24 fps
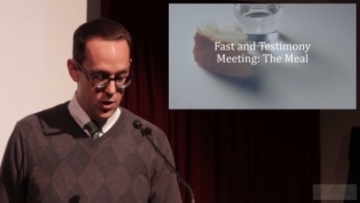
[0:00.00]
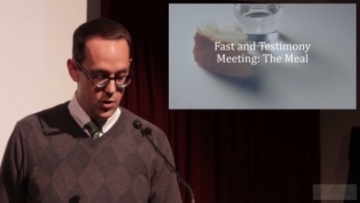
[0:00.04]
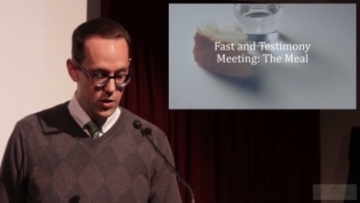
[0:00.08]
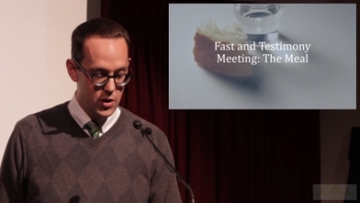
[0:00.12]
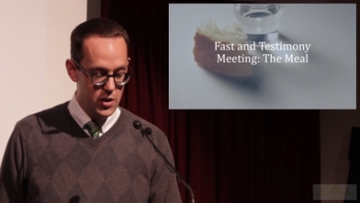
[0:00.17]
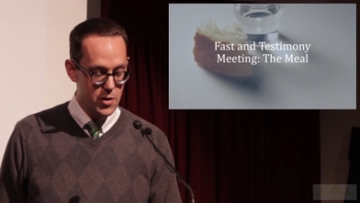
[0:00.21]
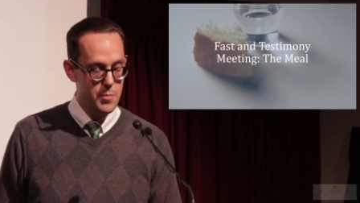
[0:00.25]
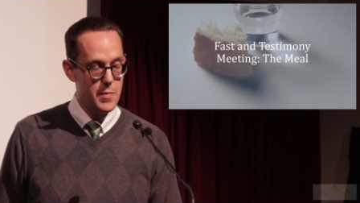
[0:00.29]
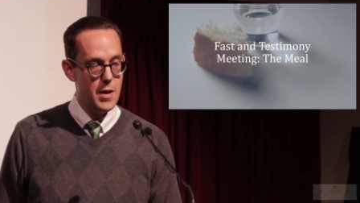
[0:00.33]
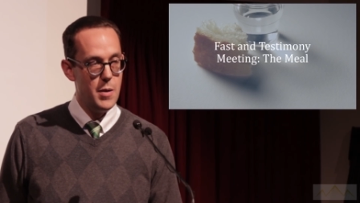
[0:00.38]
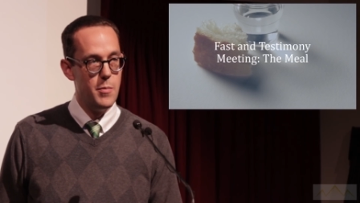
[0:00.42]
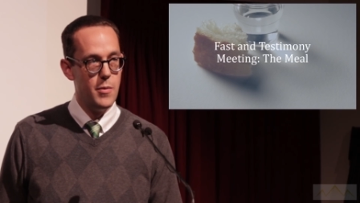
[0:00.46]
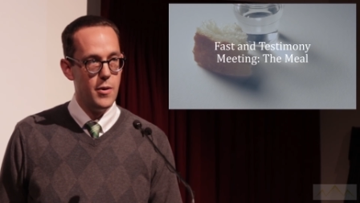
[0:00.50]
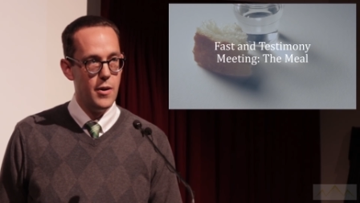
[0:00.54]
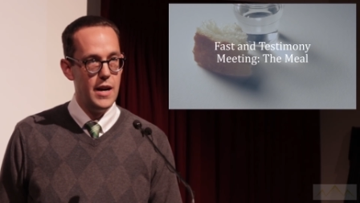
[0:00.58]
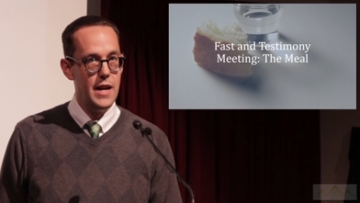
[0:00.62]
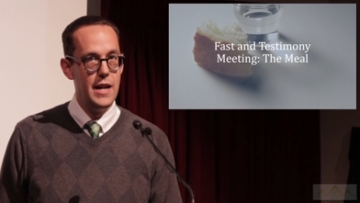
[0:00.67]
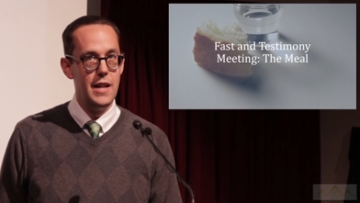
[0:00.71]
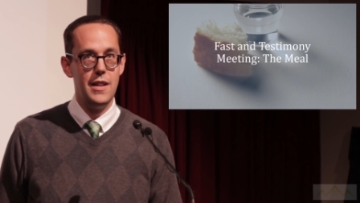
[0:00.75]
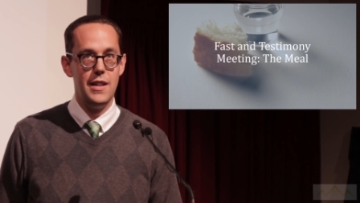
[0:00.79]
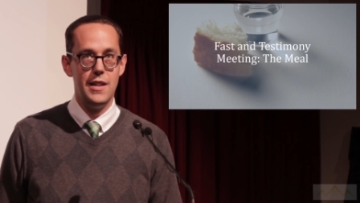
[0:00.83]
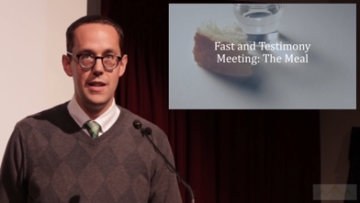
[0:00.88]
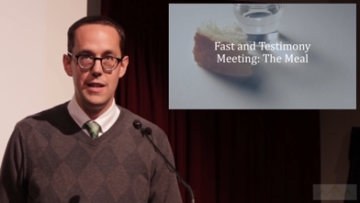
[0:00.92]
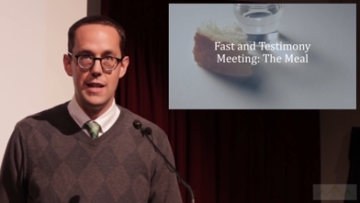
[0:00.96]
who
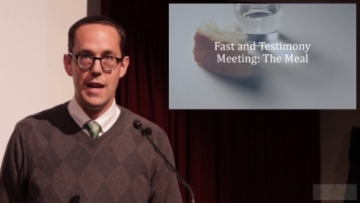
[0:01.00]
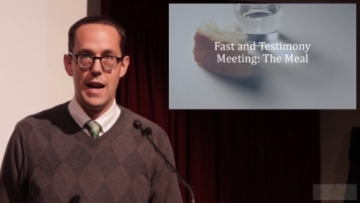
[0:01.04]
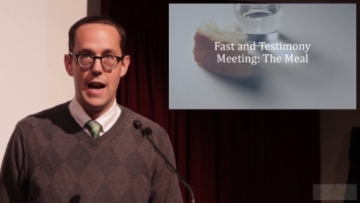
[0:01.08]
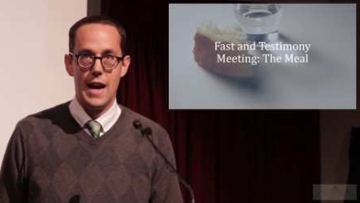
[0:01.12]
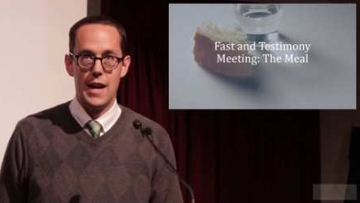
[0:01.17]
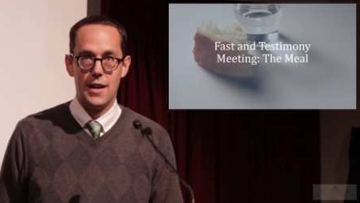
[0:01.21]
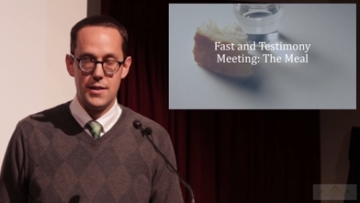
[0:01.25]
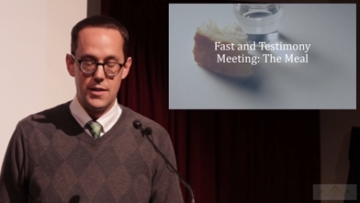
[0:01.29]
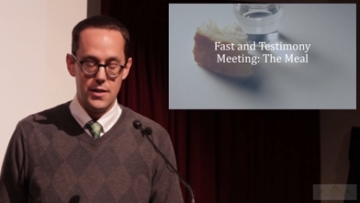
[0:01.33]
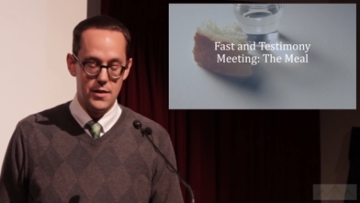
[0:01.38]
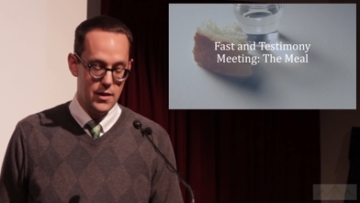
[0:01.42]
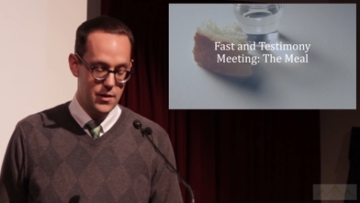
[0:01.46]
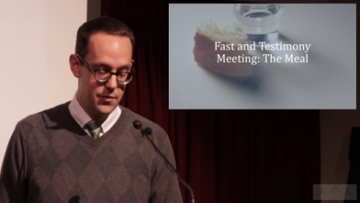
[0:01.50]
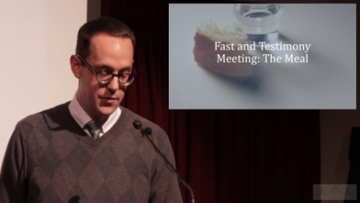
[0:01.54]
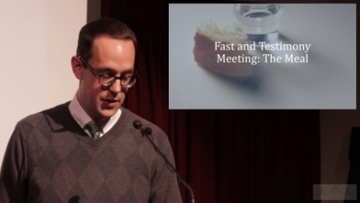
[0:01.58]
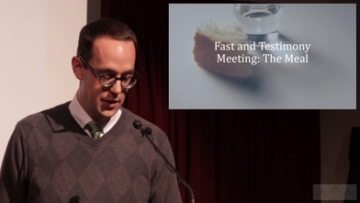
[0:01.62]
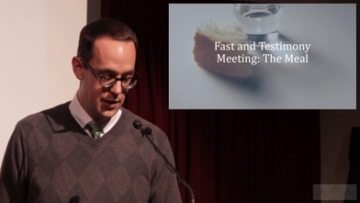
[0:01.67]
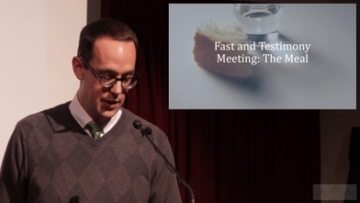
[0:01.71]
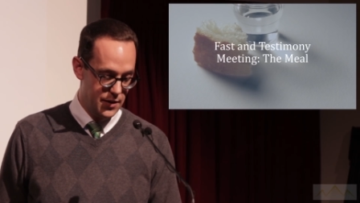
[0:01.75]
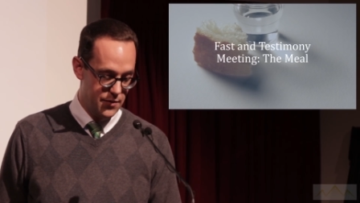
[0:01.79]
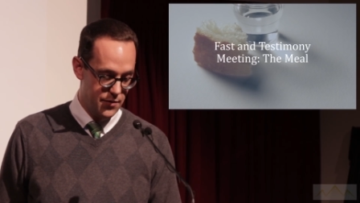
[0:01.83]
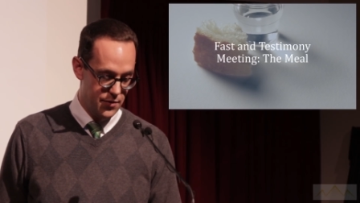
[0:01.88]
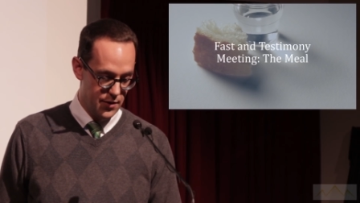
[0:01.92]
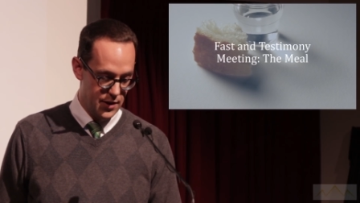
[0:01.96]
commemorate an act of
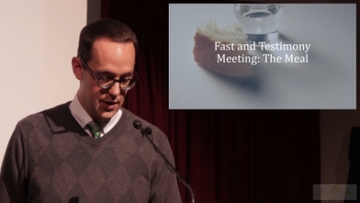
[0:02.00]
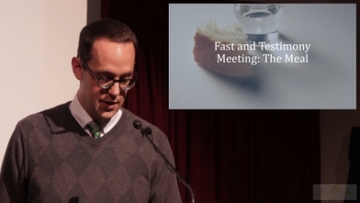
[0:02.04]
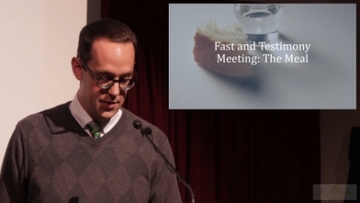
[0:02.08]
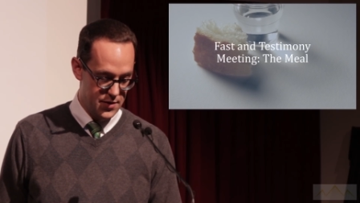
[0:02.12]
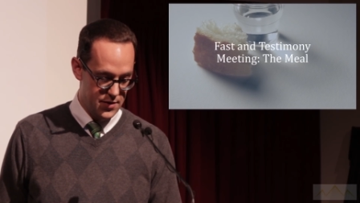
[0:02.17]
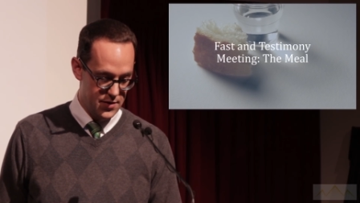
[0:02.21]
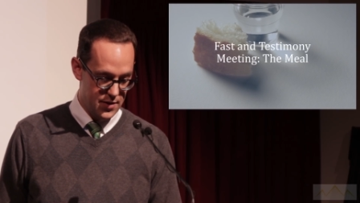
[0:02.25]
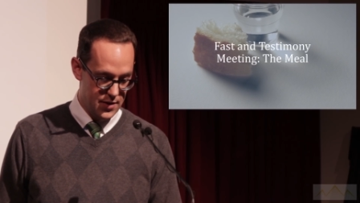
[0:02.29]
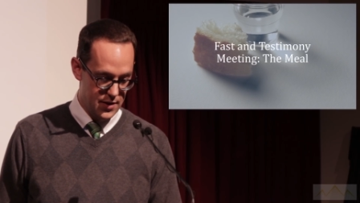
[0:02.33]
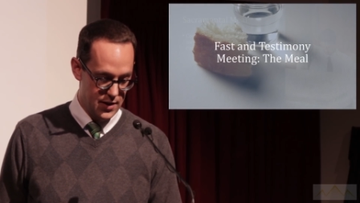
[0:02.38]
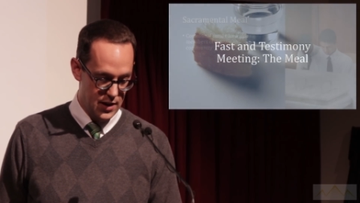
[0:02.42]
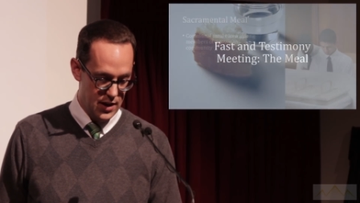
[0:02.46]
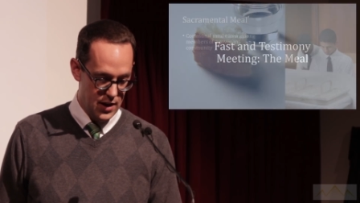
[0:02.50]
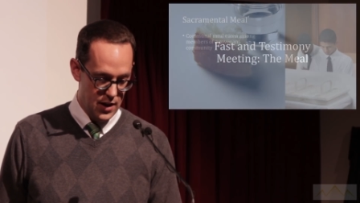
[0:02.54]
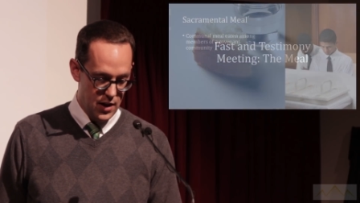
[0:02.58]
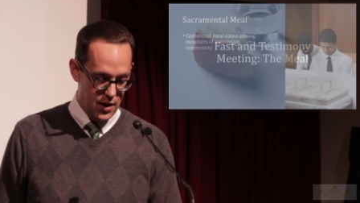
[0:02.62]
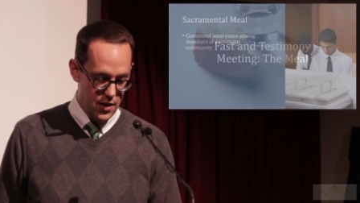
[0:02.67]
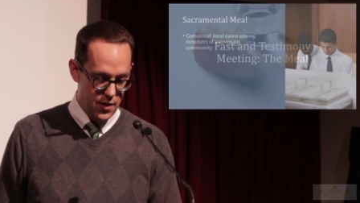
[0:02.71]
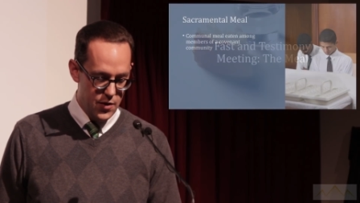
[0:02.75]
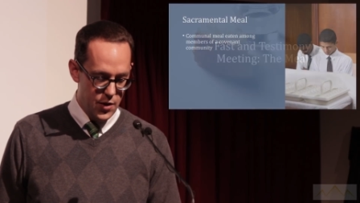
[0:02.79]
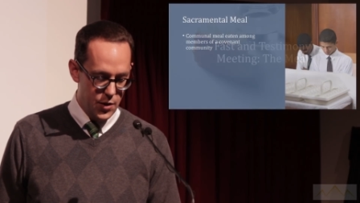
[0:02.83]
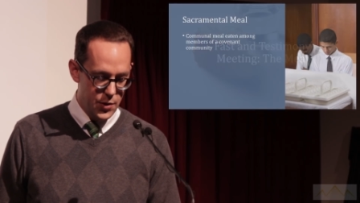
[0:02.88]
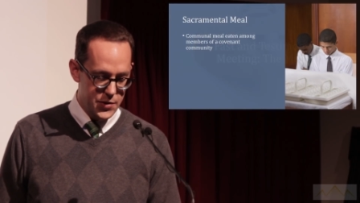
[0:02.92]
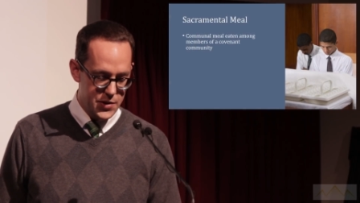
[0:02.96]
deliverance.
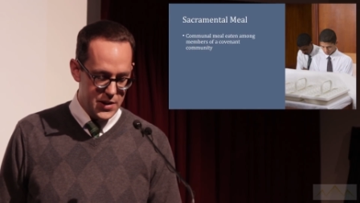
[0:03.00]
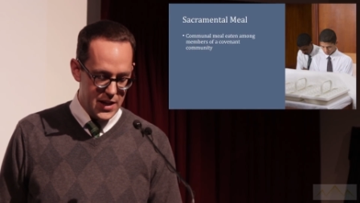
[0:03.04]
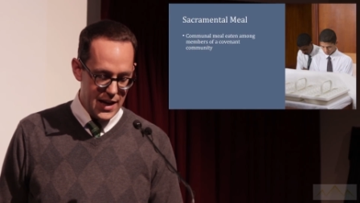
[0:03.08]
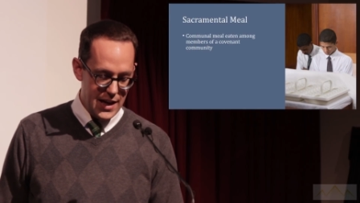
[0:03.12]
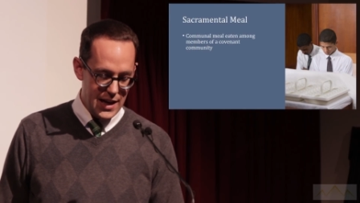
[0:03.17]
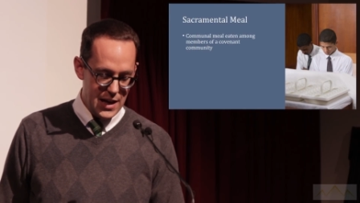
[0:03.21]
Those